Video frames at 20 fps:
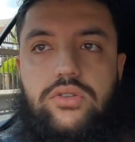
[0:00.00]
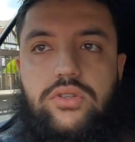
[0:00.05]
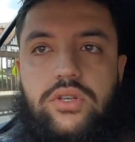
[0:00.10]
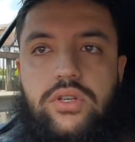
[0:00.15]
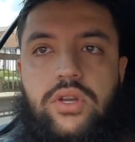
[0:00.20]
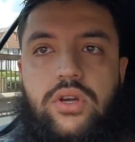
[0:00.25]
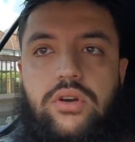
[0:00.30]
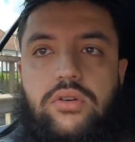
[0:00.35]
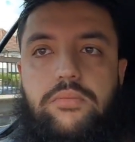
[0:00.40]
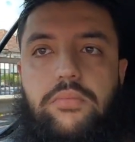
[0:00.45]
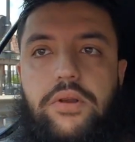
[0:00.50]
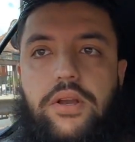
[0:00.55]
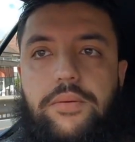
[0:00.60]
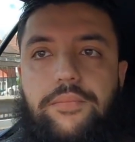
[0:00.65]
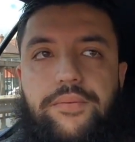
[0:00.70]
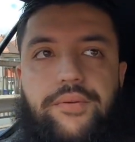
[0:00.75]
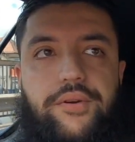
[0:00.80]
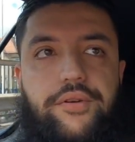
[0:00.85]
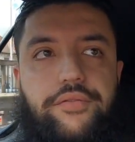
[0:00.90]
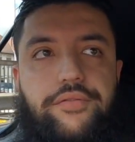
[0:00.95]
you know,
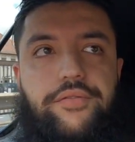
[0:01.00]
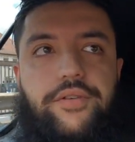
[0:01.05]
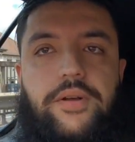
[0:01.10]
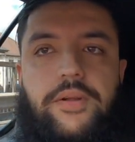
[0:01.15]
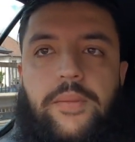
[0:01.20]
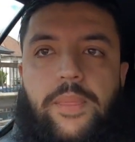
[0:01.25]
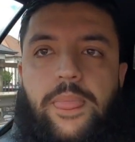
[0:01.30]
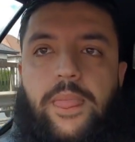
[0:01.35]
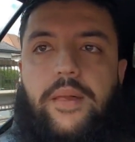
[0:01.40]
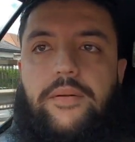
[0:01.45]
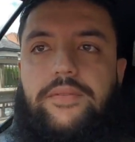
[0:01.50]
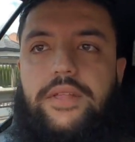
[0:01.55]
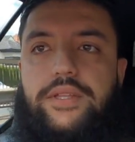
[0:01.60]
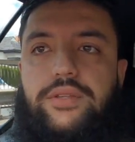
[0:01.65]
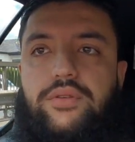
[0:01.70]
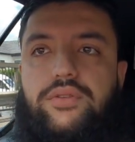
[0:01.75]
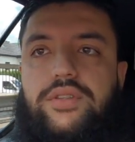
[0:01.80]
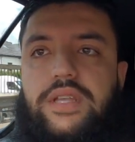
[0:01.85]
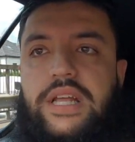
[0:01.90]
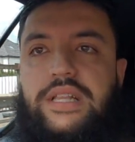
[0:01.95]
bulletproof. They
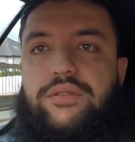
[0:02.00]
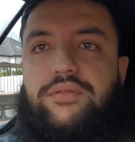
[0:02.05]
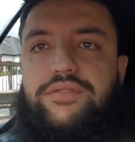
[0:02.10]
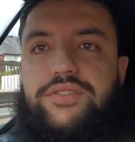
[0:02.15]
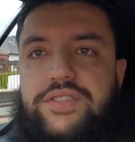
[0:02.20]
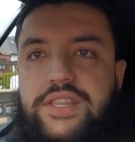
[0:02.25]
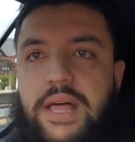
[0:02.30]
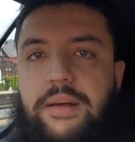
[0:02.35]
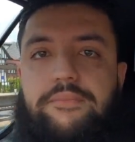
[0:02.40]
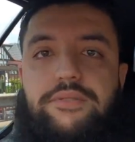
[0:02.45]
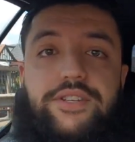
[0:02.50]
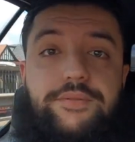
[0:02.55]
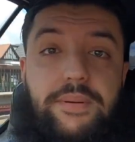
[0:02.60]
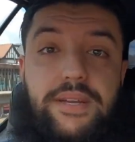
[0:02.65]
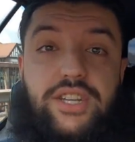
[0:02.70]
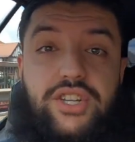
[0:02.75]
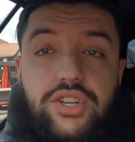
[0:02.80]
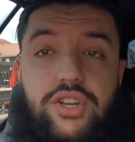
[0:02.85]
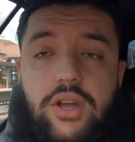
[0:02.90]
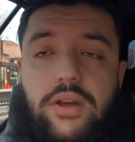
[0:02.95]
do tend to snap,
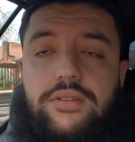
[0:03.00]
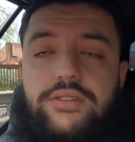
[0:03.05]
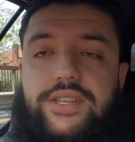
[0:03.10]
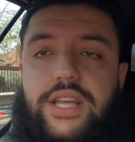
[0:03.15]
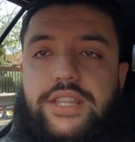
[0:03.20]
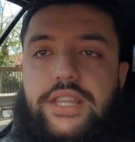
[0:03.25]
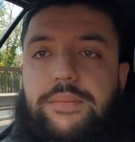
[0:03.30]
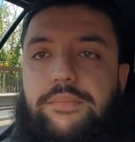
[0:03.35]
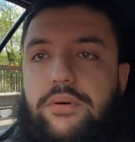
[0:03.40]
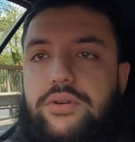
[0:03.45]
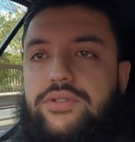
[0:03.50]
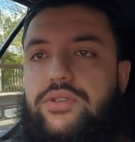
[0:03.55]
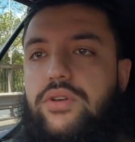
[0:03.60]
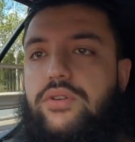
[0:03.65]
especially at Santa Pod.